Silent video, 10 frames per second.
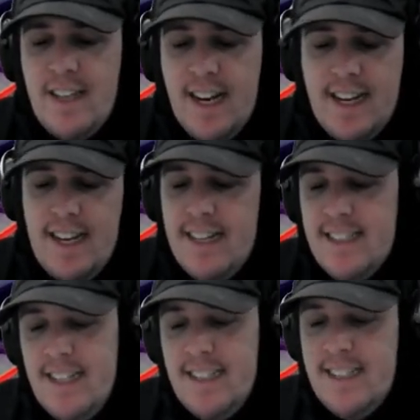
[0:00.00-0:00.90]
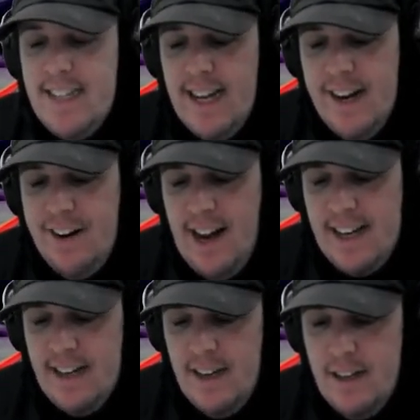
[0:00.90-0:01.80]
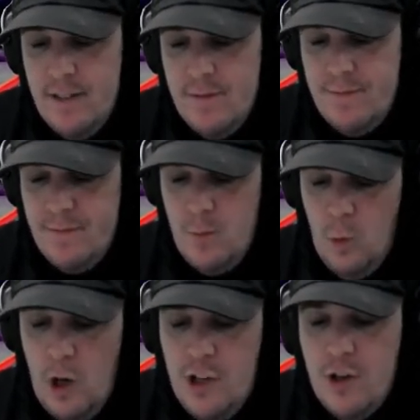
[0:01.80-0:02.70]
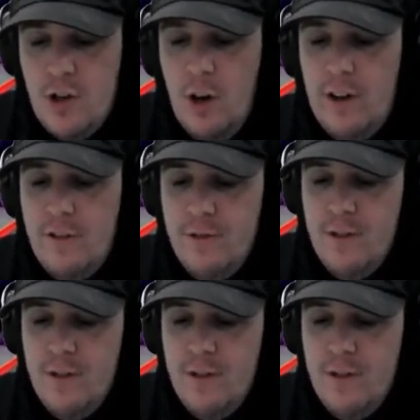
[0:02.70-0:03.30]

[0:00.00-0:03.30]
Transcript: Like, let us understand, like, what you're going through.